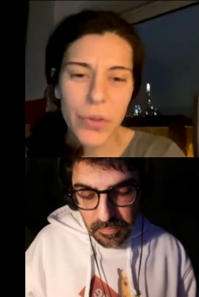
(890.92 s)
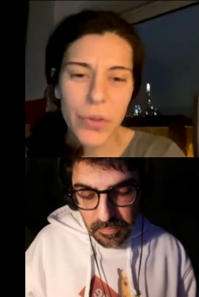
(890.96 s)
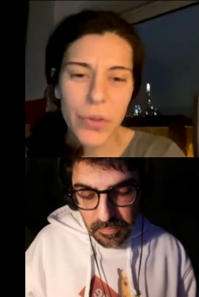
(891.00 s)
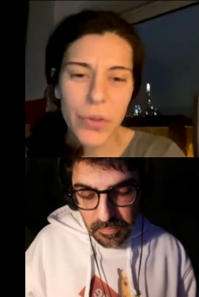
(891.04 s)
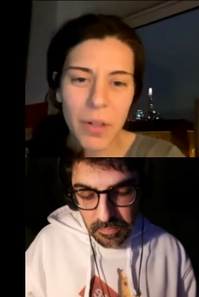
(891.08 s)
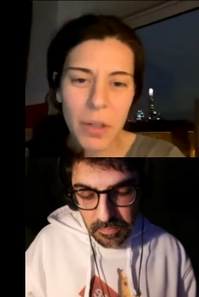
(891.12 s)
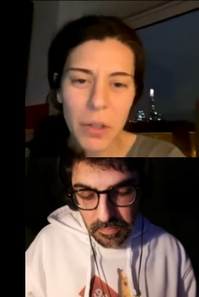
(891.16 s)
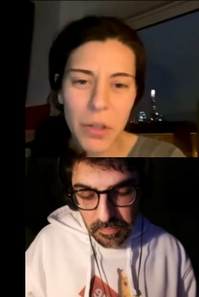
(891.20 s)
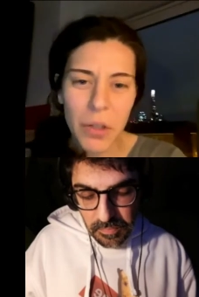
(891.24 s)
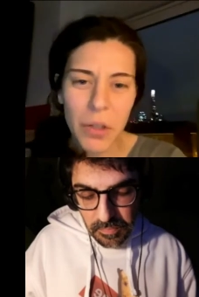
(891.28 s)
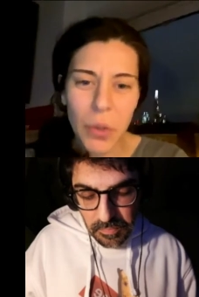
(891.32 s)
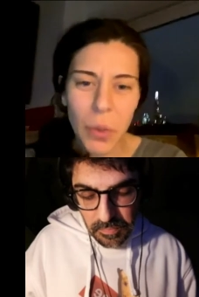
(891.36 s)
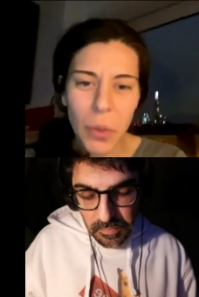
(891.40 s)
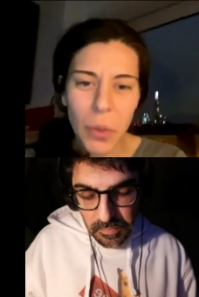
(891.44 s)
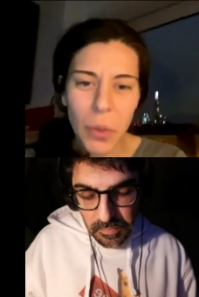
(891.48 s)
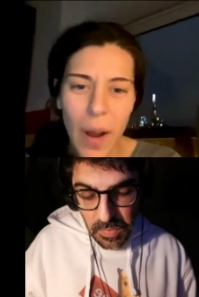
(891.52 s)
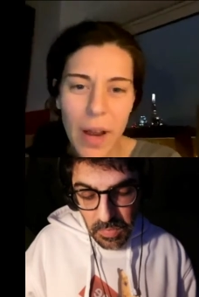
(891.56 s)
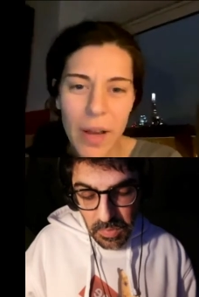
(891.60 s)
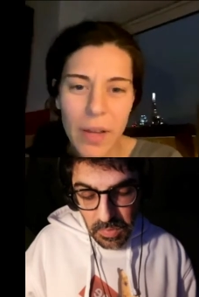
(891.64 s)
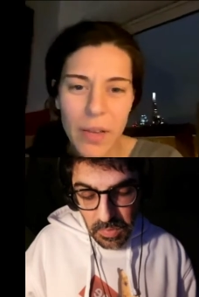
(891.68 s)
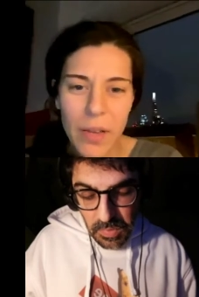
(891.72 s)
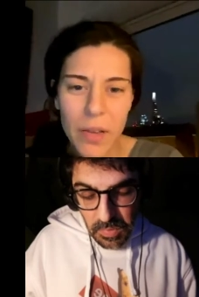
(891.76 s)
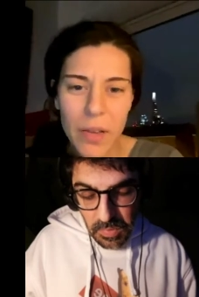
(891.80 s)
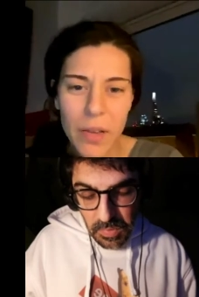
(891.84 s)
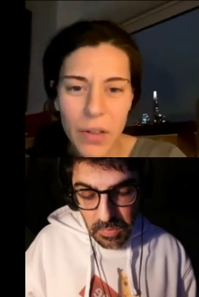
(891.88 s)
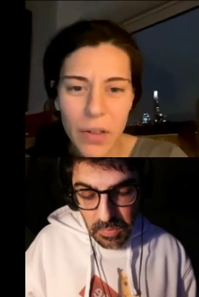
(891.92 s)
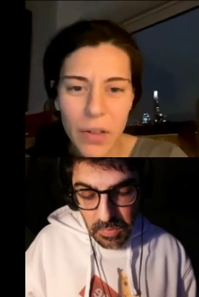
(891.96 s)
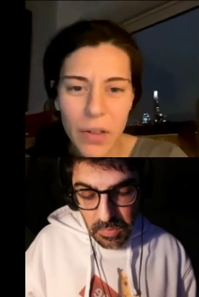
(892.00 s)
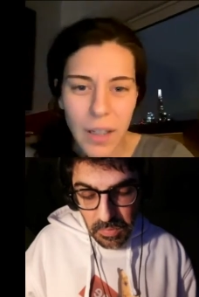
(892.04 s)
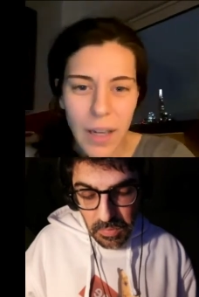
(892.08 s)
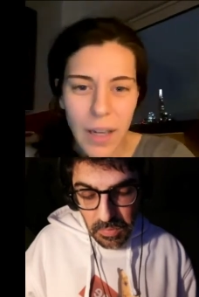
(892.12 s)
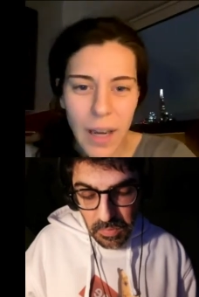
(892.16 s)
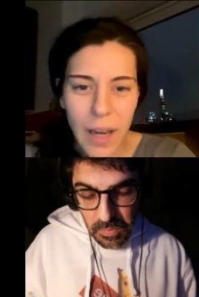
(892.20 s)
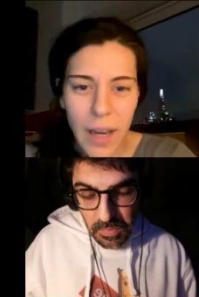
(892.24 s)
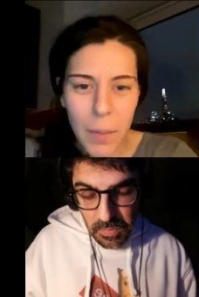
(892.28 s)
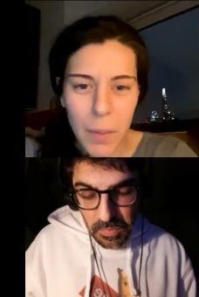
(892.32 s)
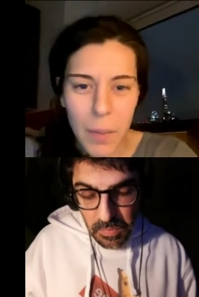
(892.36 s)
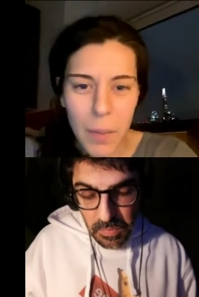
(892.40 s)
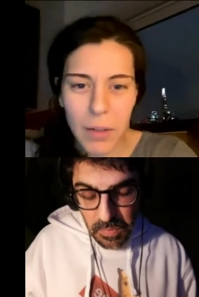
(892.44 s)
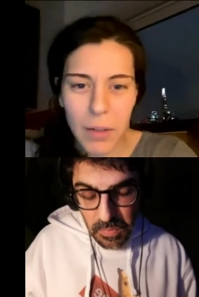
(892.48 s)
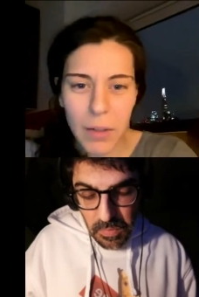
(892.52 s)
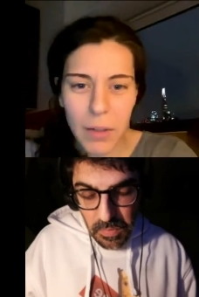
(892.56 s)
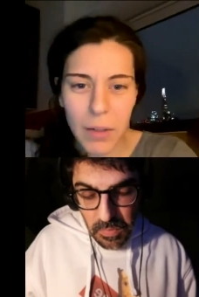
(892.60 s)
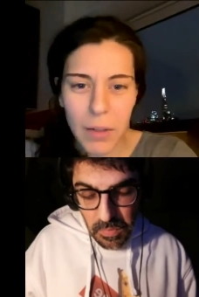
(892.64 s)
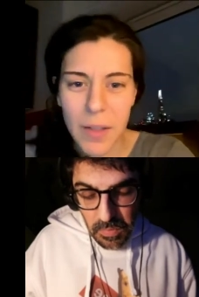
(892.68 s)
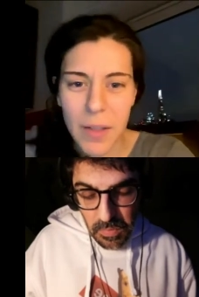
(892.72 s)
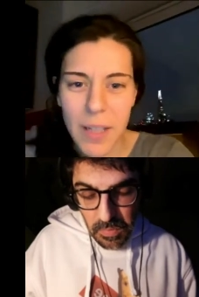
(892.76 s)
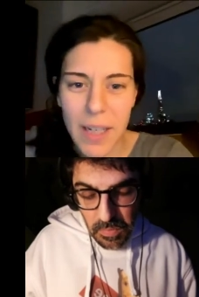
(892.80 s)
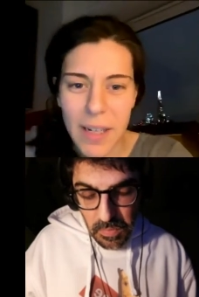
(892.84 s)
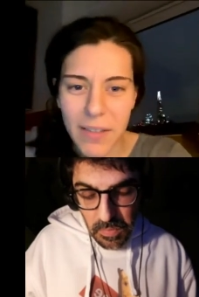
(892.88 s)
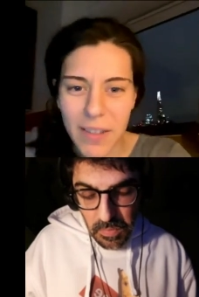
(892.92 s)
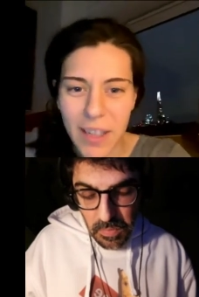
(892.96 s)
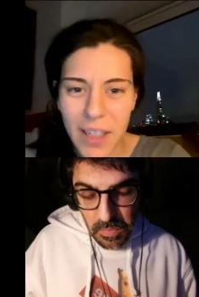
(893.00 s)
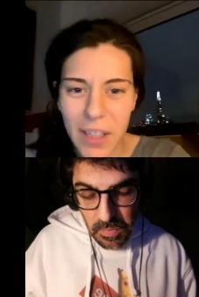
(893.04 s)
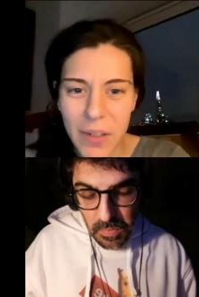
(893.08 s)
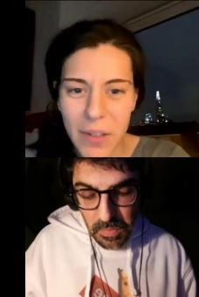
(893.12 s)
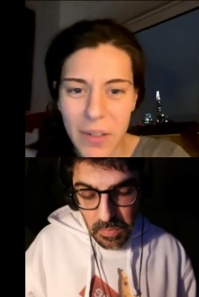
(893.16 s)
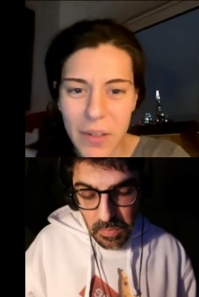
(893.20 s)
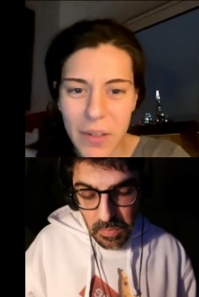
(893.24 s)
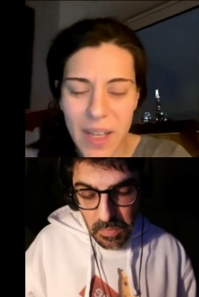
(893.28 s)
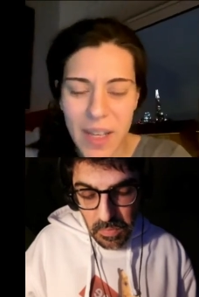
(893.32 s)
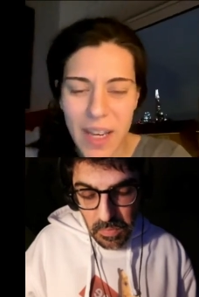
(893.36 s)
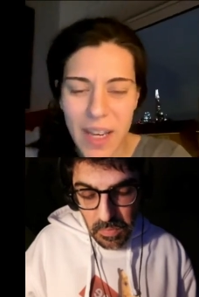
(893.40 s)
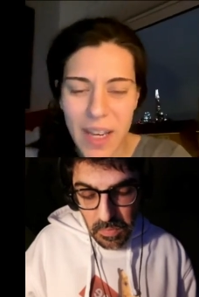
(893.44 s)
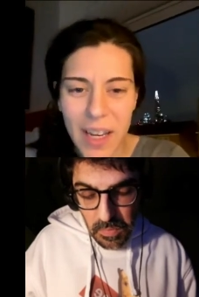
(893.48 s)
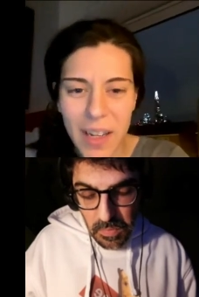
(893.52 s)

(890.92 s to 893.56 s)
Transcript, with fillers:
Speaker 1: a new question coming from Davi Jose,